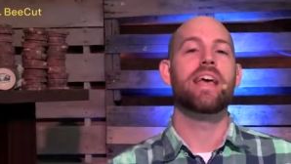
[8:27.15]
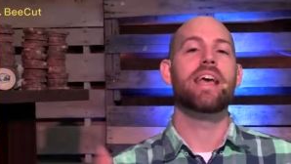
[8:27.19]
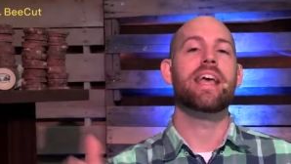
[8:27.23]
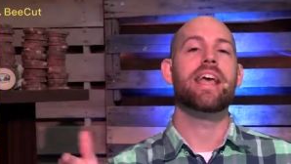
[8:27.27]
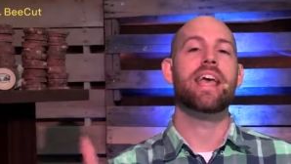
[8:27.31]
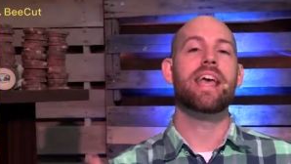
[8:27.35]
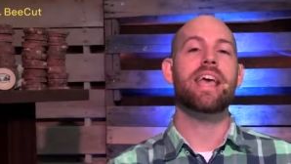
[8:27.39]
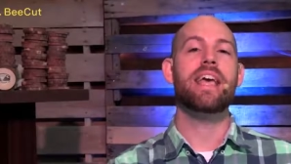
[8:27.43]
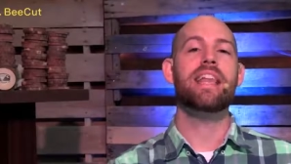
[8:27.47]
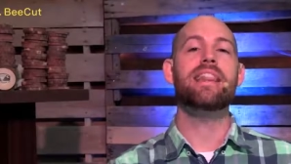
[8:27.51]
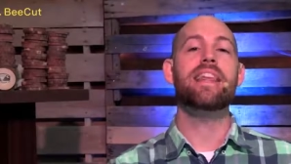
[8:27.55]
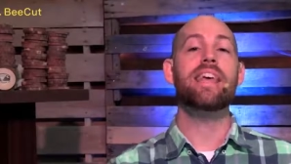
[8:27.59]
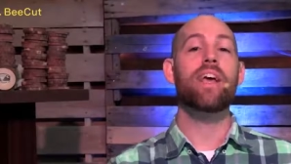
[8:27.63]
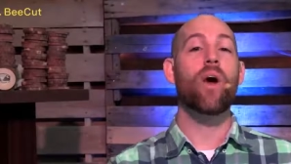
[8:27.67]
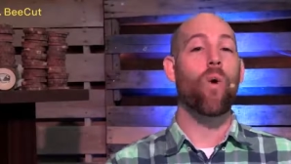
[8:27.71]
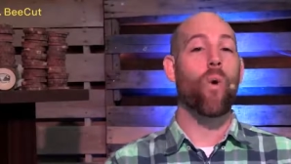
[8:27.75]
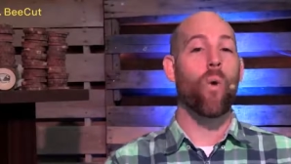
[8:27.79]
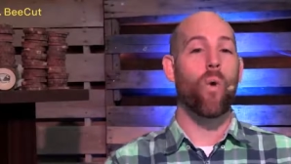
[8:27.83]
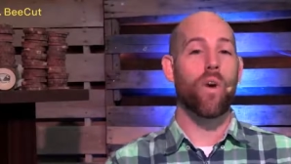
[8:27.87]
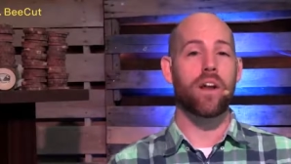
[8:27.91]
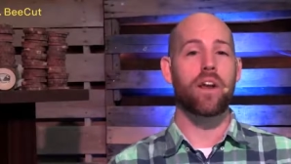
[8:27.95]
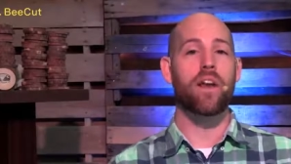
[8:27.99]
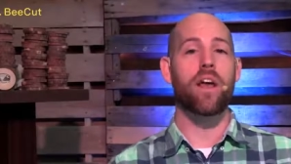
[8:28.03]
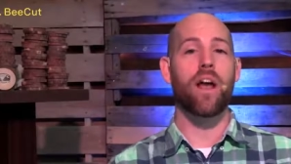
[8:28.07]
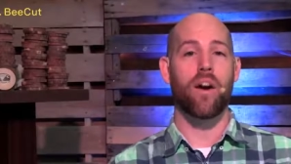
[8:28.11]
in the
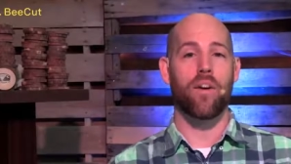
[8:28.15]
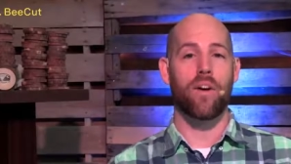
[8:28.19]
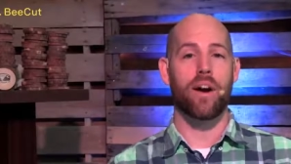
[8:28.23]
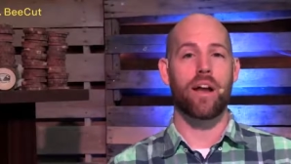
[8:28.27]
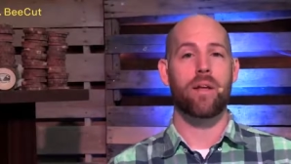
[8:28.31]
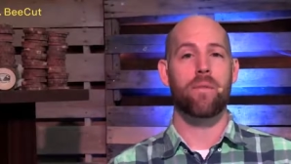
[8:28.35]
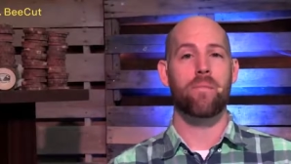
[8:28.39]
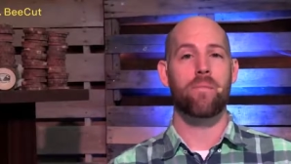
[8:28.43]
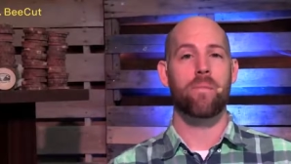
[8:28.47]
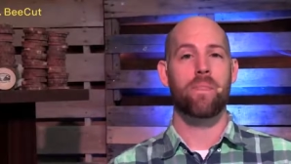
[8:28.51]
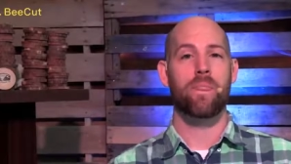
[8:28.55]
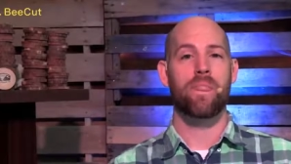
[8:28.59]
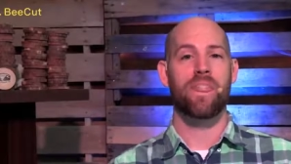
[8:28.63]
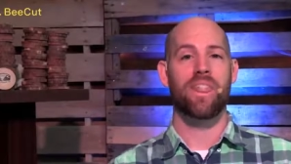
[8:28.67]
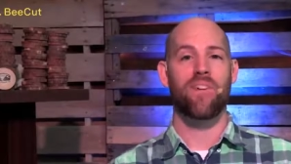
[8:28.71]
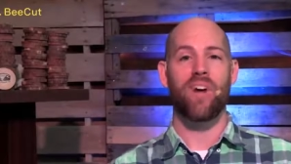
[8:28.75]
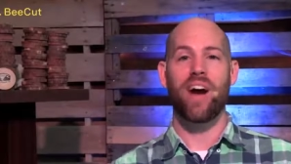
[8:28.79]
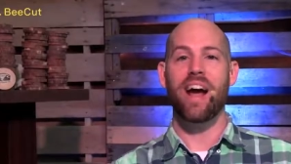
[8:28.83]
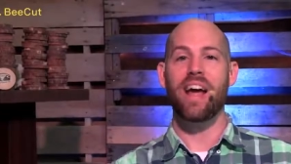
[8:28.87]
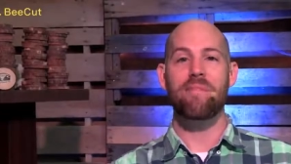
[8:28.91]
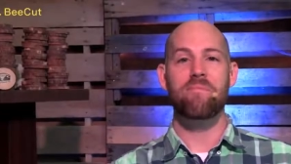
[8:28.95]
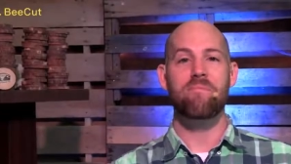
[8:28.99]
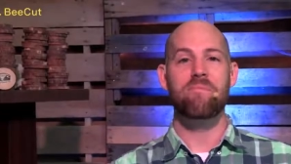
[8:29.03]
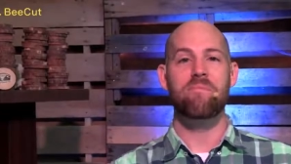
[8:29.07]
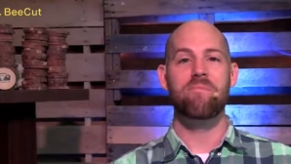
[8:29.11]
ordinary
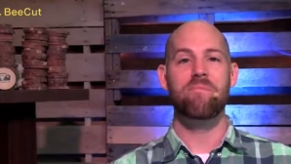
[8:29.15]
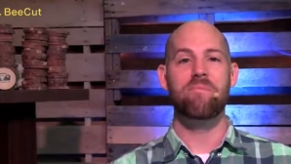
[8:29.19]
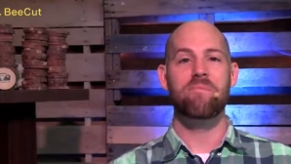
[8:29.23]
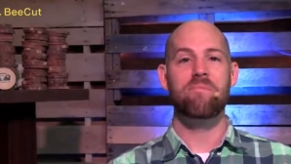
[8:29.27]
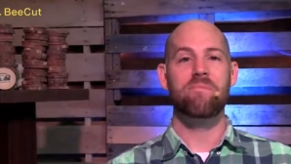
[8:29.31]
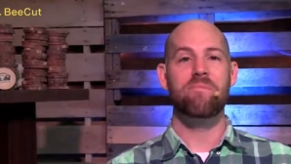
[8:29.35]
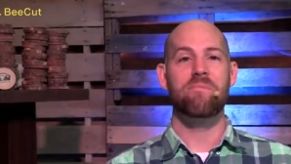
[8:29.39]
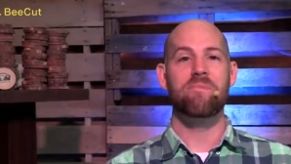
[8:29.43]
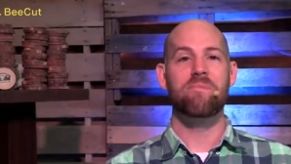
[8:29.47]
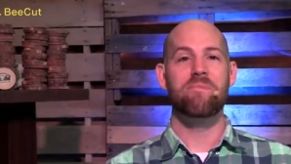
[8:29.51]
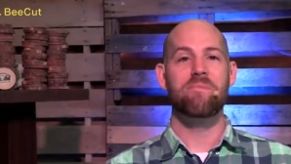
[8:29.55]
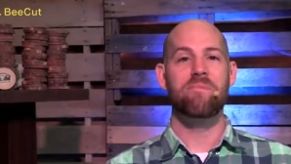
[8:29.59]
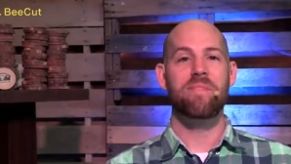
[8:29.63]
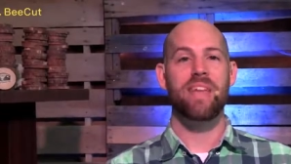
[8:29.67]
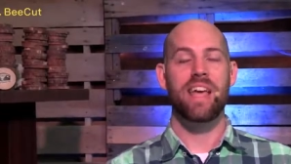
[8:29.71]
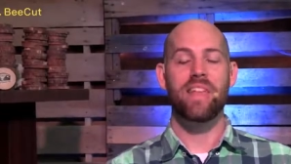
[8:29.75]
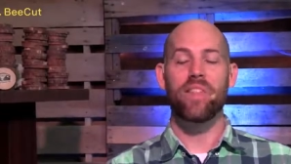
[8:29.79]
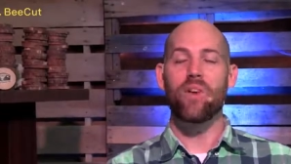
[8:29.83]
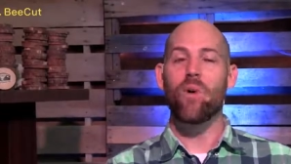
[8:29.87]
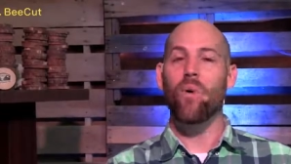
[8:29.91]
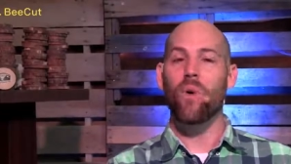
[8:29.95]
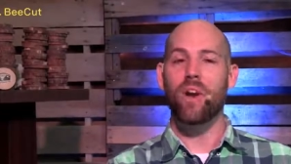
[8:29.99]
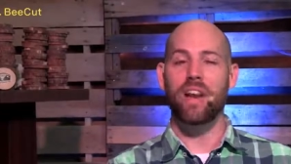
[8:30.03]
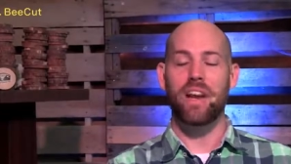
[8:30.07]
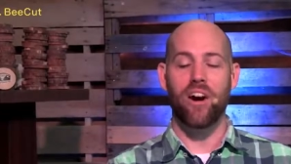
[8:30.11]
right in
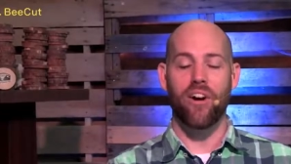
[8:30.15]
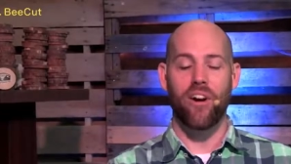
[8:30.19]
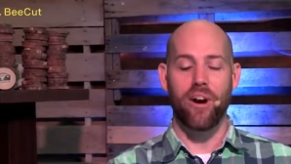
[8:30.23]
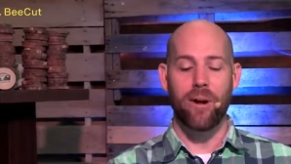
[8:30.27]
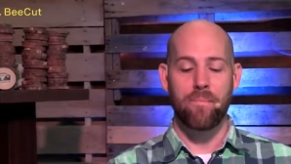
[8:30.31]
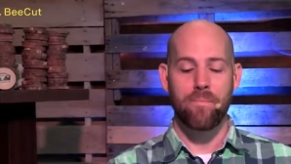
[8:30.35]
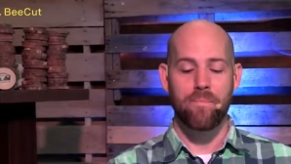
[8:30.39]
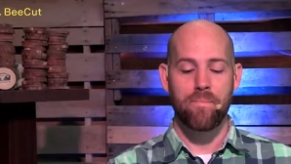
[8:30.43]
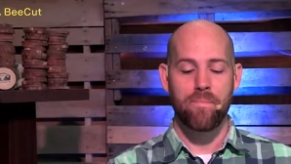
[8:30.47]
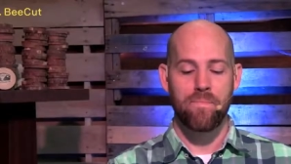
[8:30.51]
the ordinary